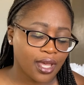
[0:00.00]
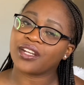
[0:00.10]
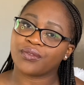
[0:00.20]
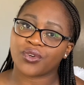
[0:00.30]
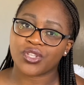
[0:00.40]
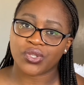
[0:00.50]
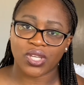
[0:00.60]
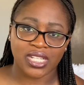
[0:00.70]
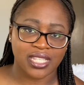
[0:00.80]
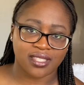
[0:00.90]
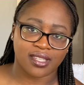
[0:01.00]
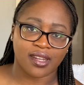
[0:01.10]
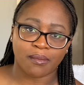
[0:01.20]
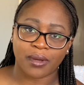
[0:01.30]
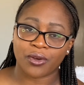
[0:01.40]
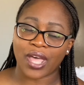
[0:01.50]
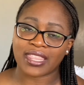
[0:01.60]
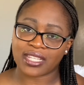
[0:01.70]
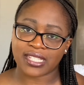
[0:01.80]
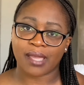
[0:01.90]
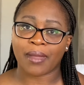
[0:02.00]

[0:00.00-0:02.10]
And of course, your indexing number. At that time,